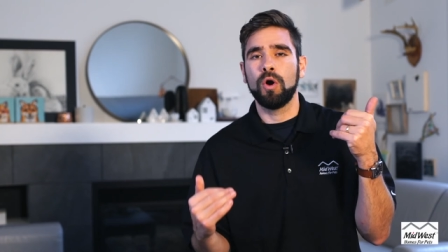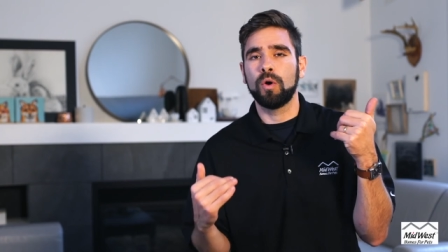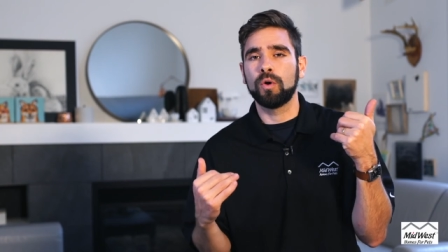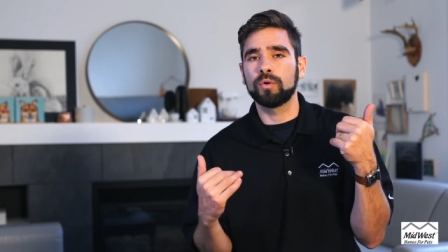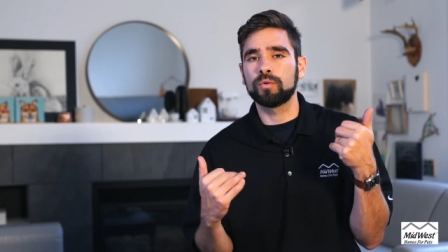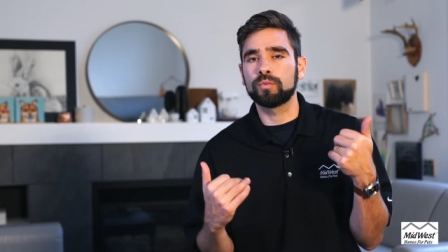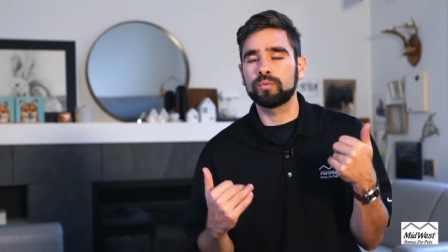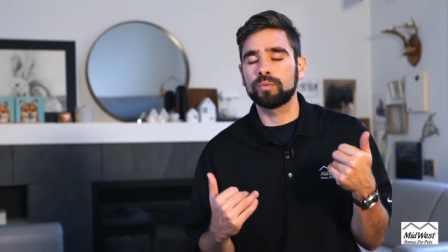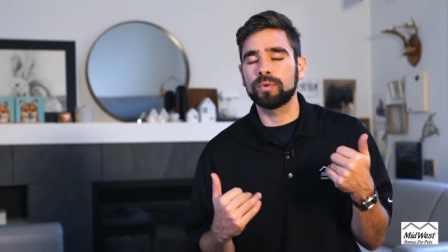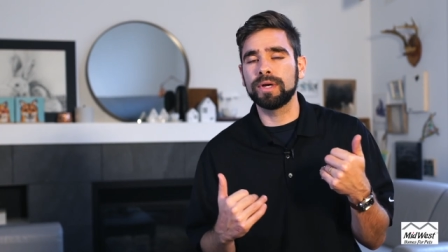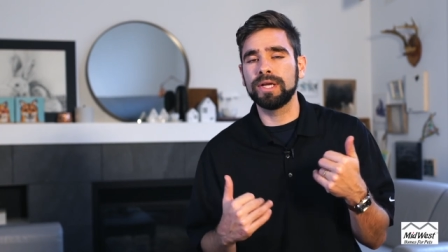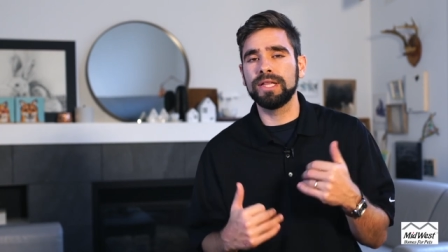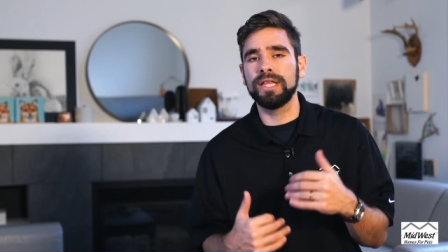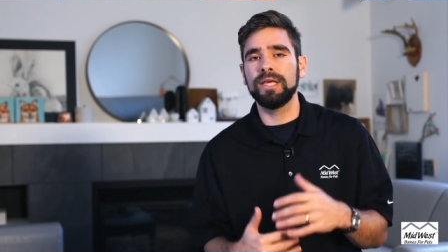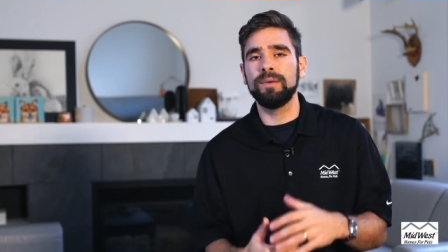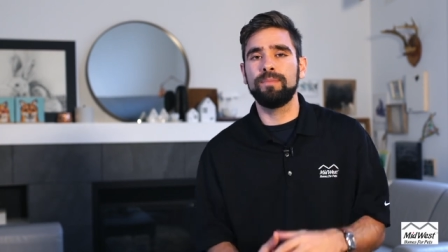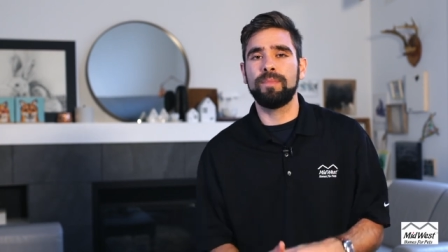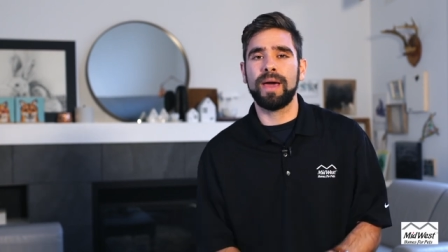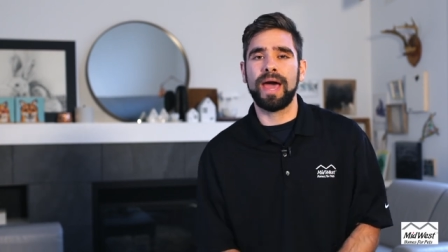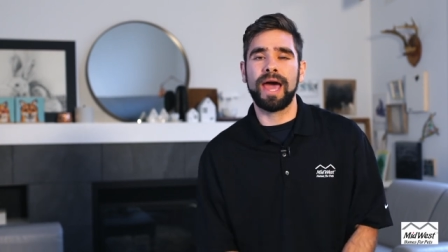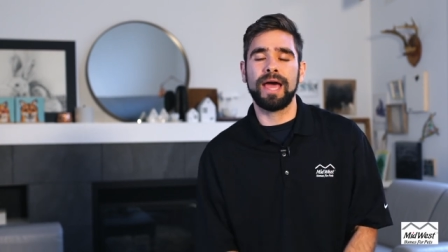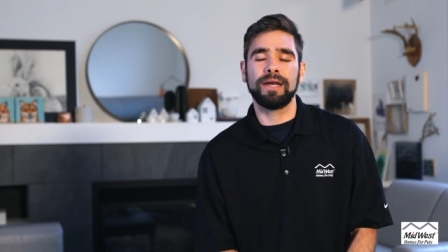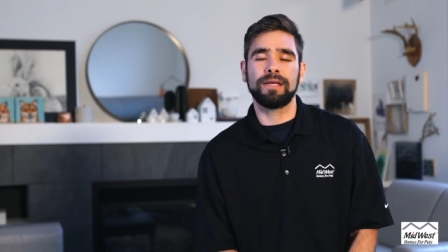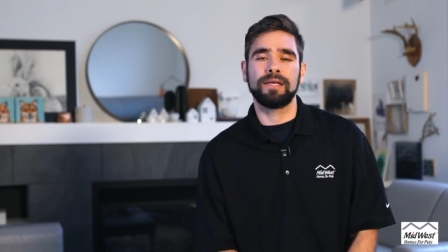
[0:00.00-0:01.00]
or really
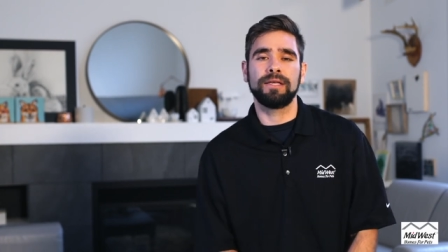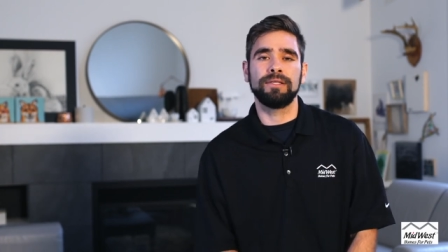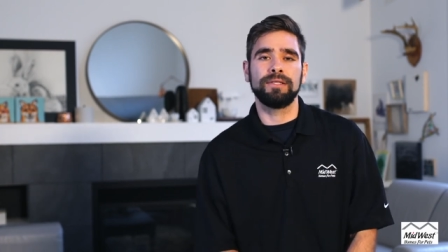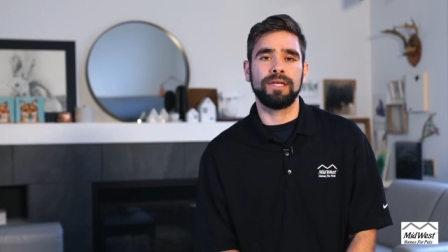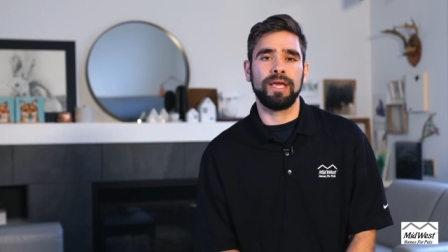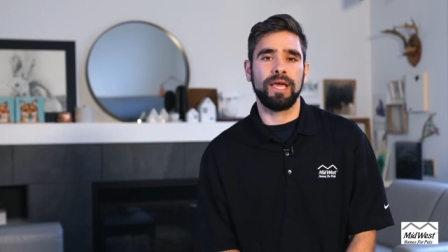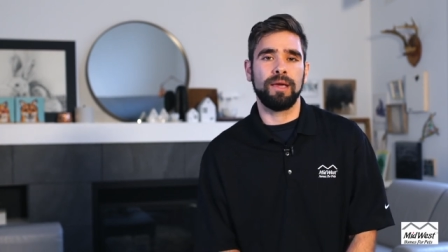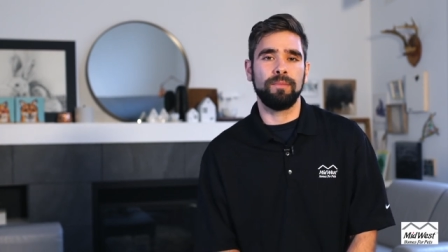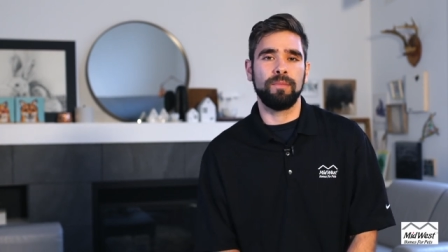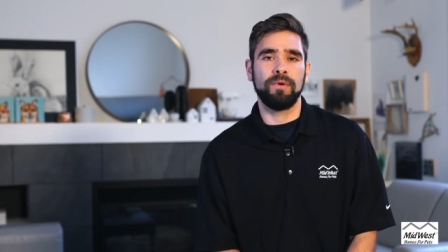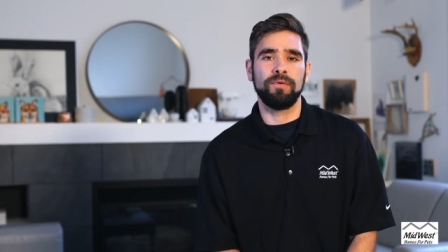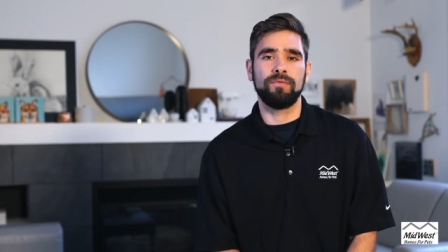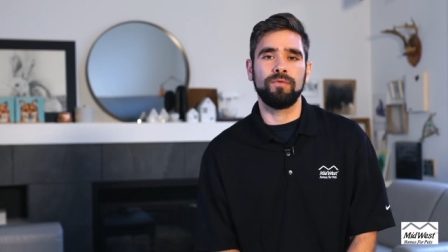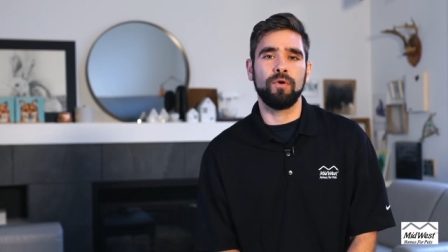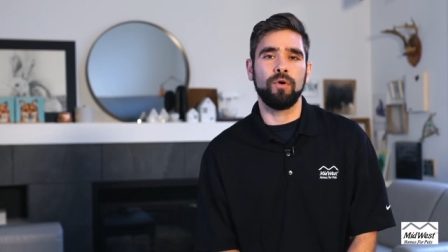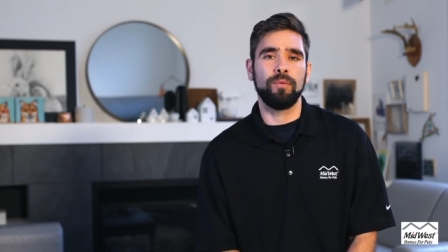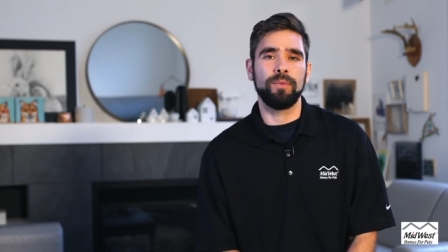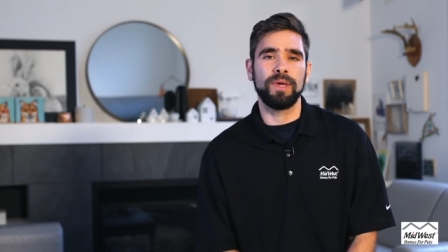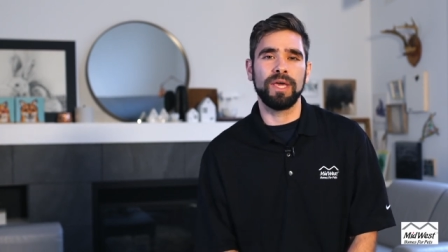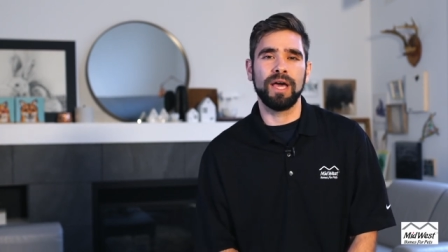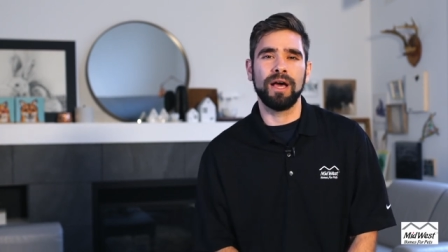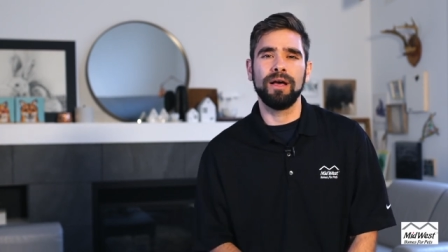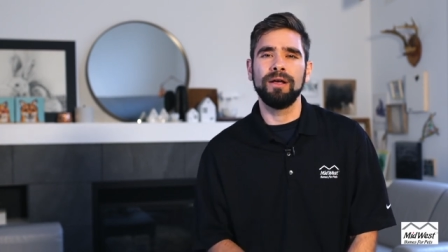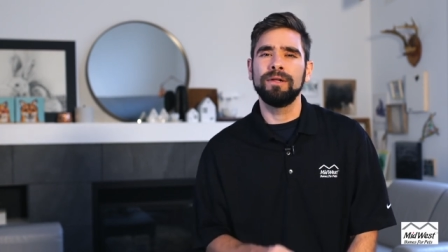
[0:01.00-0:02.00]
bad containment
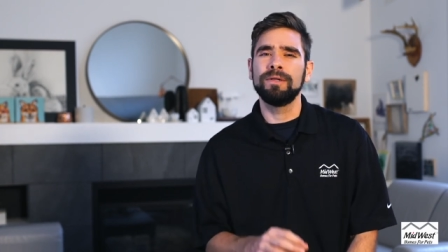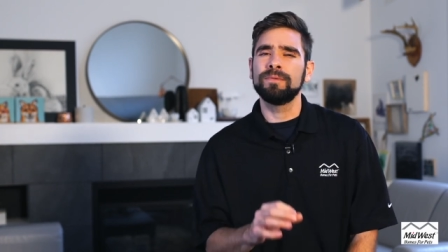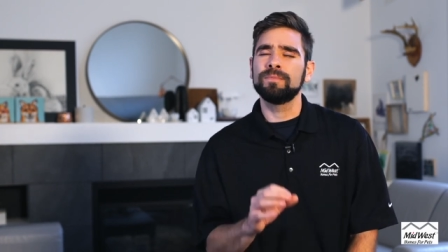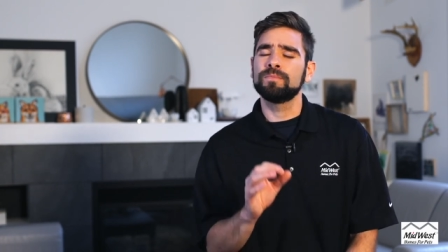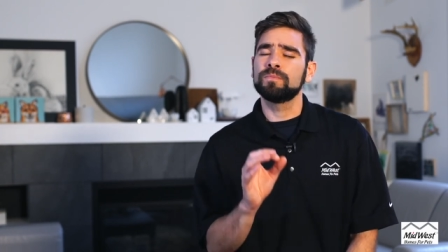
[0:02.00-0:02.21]
phobia,